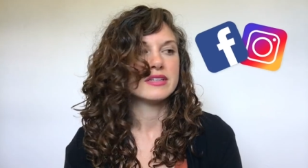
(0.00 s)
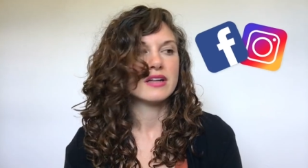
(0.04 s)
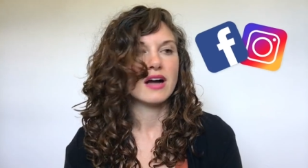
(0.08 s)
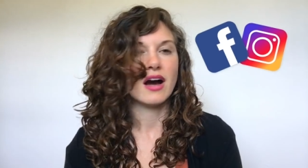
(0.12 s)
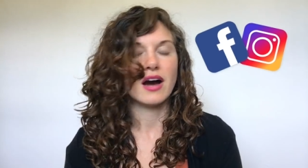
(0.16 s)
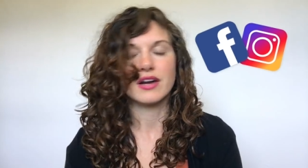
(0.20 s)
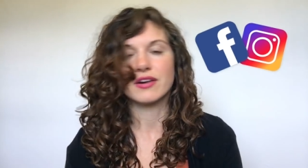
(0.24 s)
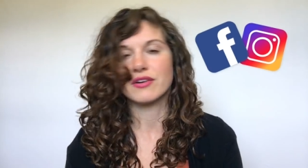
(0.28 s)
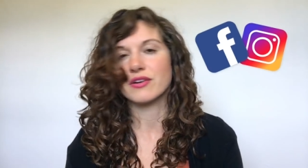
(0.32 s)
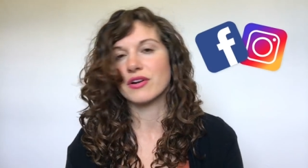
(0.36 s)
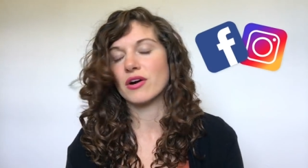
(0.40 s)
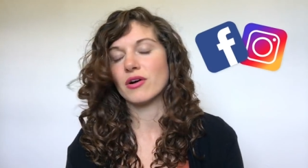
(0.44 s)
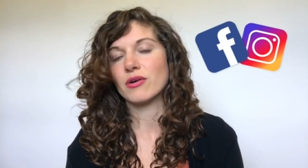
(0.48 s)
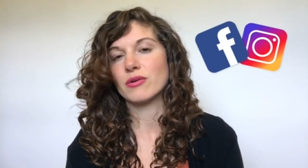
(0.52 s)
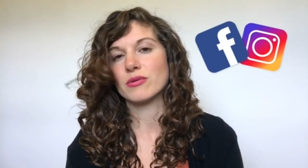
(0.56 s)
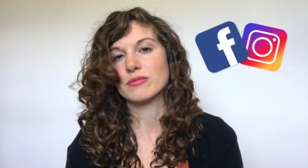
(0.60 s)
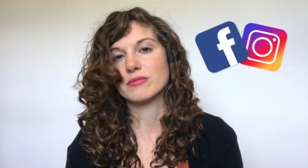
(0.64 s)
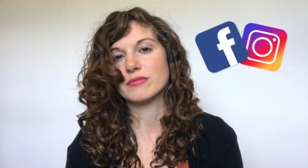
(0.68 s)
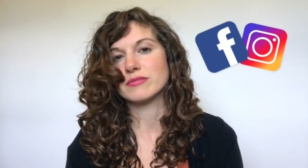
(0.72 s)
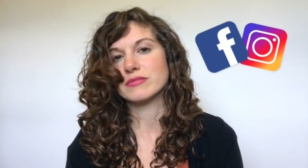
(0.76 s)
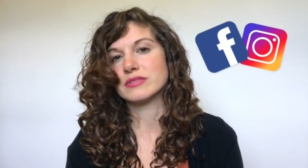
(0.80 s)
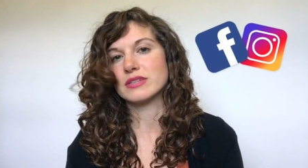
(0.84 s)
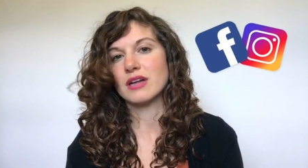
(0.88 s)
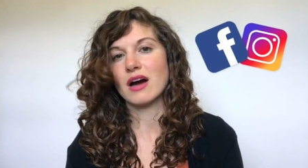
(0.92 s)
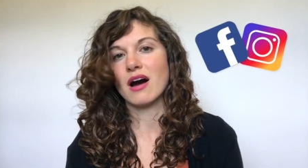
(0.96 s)
I don't
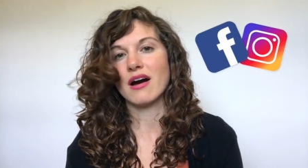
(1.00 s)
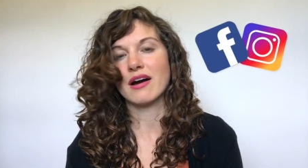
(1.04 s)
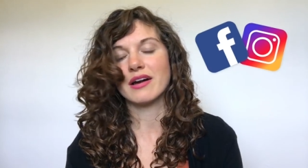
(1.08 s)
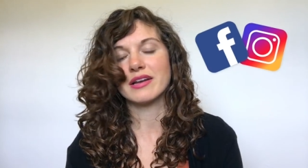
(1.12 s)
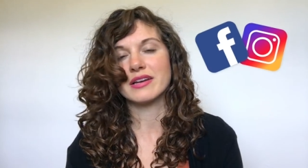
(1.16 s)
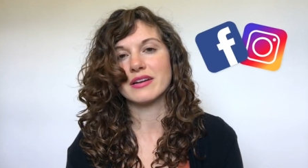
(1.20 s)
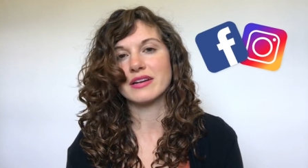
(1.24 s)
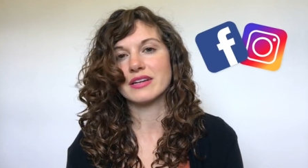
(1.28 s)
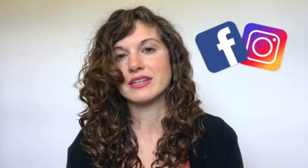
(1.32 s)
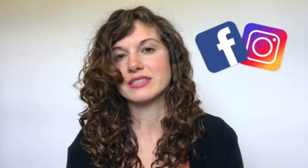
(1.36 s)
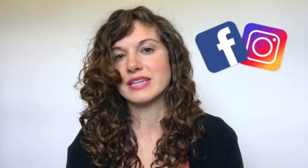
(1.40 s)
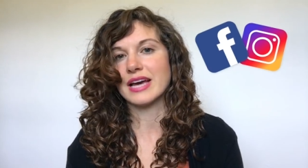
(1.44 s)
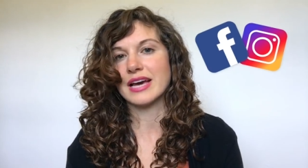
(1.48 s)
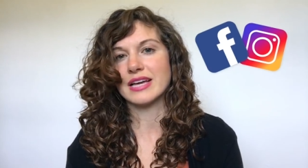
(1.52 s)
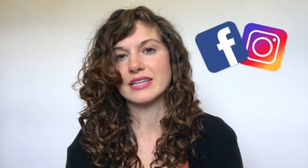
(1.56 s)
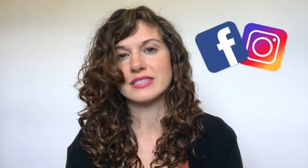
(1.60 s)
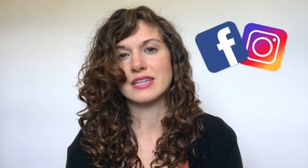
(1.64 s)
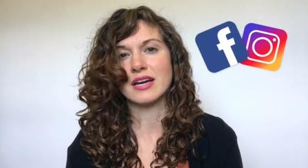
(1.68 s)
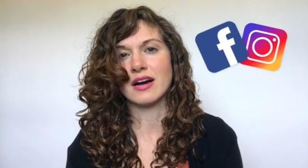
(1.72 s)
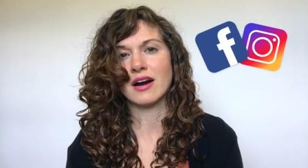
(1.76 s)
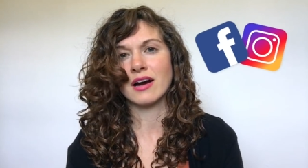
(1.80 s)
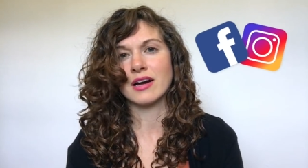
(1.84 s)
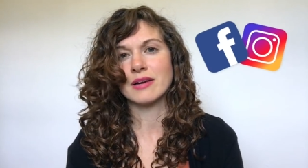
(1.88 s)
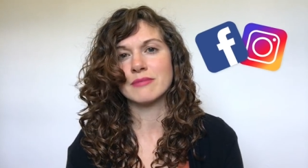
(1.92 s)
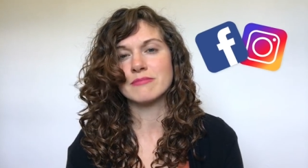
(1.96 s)
know, 9 out of 10
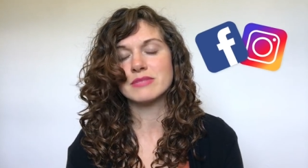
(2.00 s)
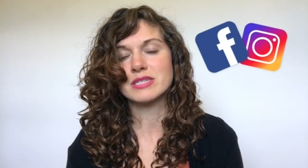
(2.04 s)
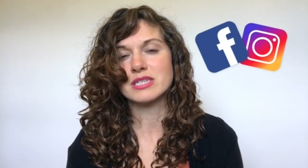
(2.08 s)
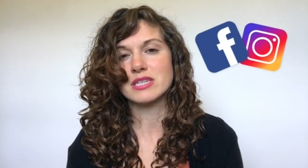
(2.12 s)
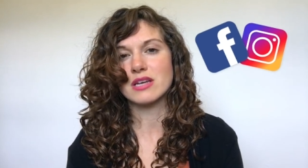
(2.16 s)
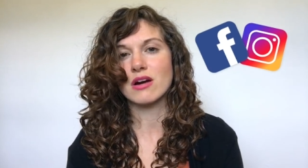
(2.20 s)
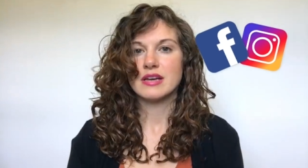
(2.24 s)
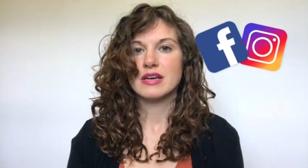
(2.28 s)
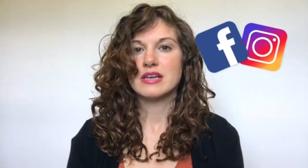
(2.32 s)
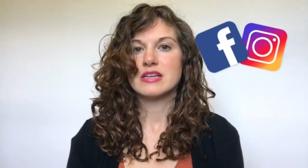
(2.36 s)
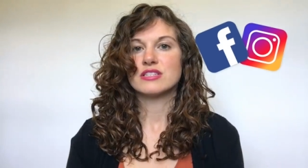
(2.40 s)
times.